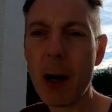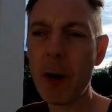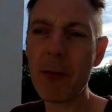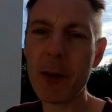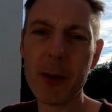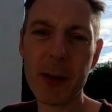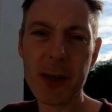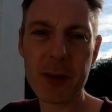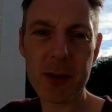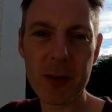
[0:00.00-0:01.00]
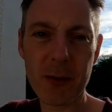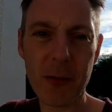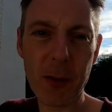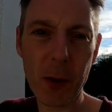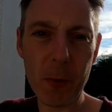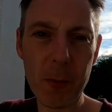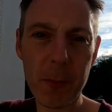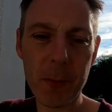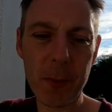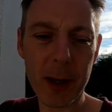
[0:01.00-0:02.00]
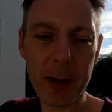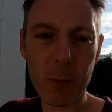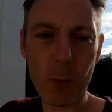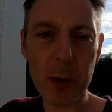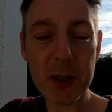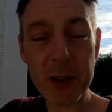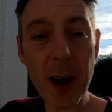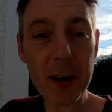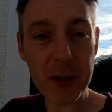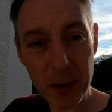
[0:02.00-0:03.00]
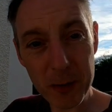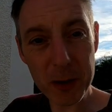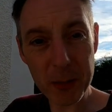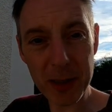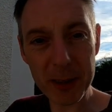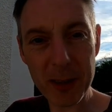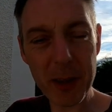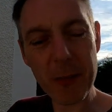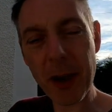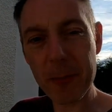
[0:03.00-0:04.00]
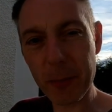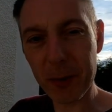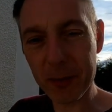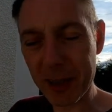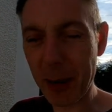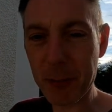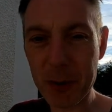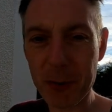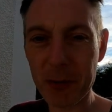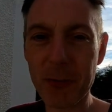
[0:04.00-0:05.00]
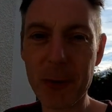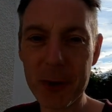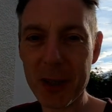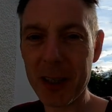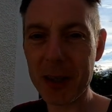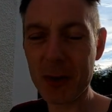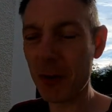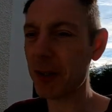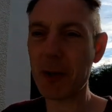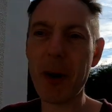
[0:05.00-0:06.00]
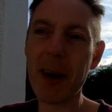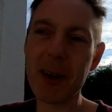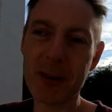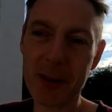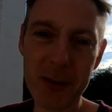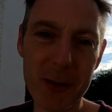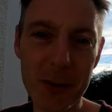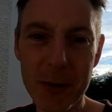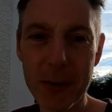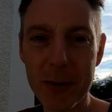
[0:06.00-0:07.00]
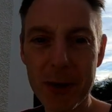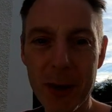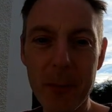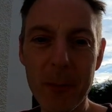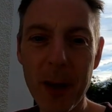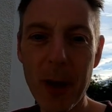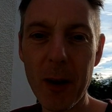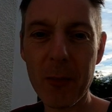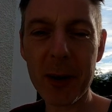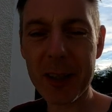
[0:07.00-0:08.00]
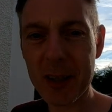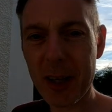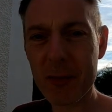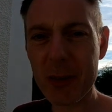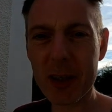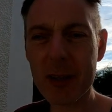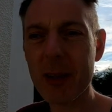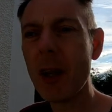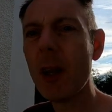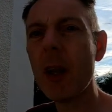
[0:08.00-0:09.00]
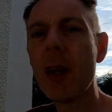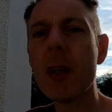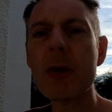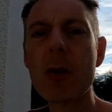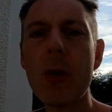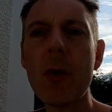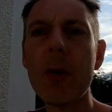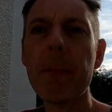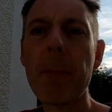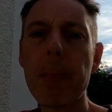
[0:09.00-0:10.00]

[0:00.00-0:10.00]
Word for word: However, this film, what starts out as being the Van Build episode four series, transpires into some fun eccentrics. So,